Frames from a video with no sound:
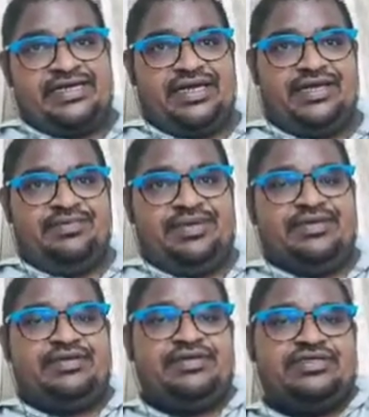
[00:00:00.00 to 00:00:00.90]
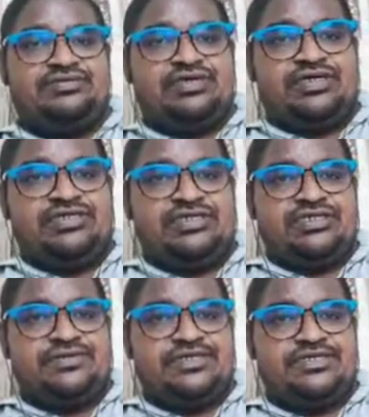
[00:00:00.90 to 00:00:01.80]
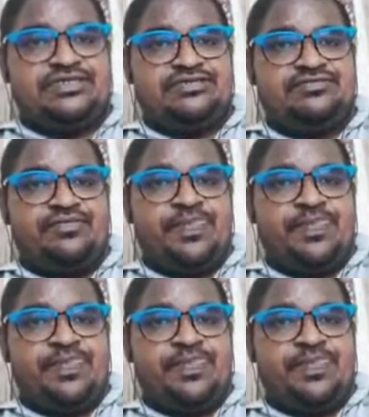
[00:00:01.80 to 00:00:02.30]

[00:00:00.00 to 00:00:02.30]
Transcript: IB, yes, what is the expression?